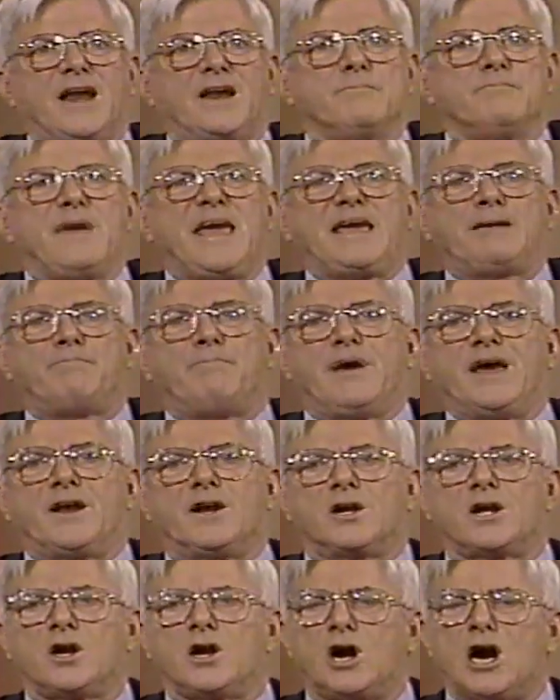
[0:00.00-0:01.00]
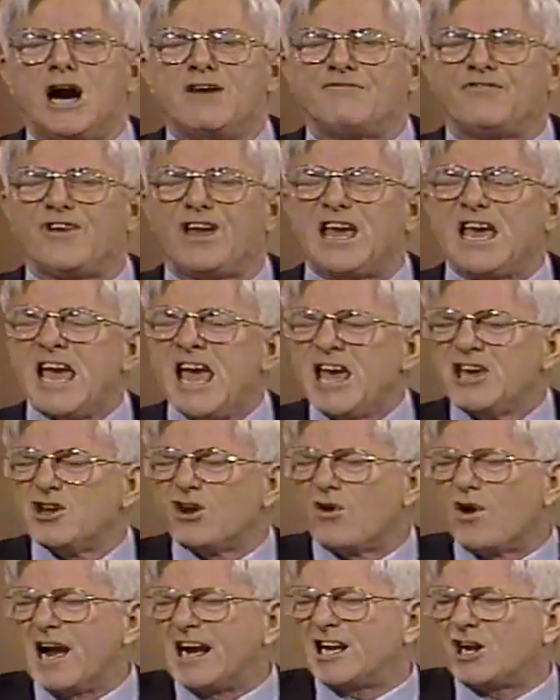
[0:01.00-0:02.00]
to make better coffee.
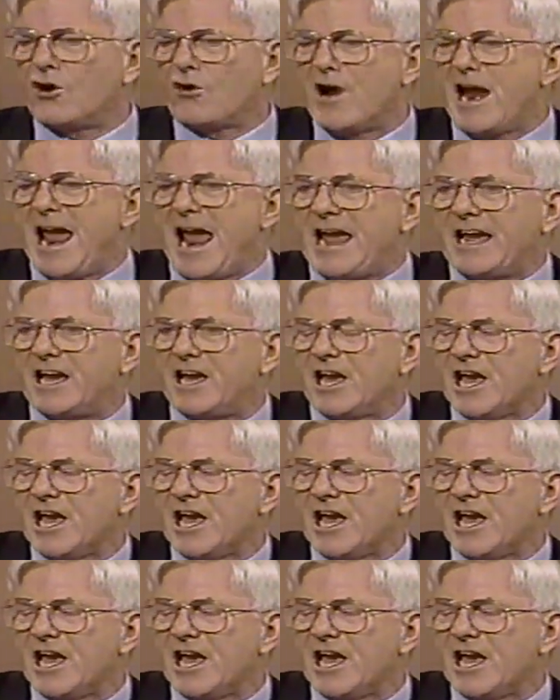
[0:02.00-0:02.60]
You're a crank.